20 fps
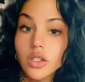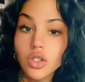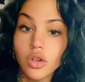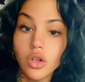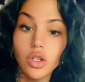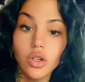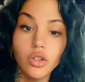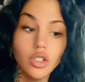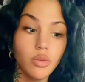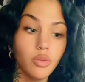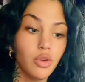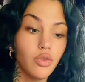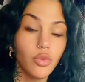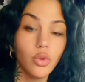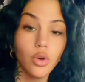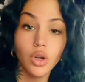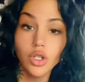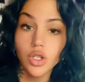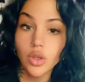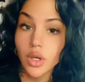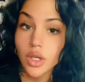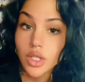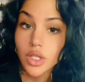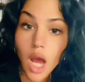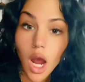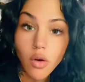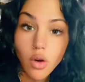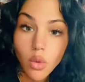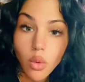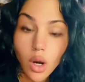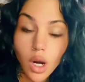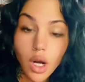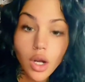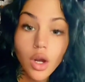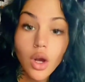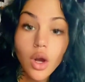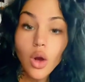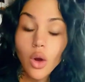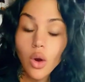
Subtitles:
you could use it before doing tarot work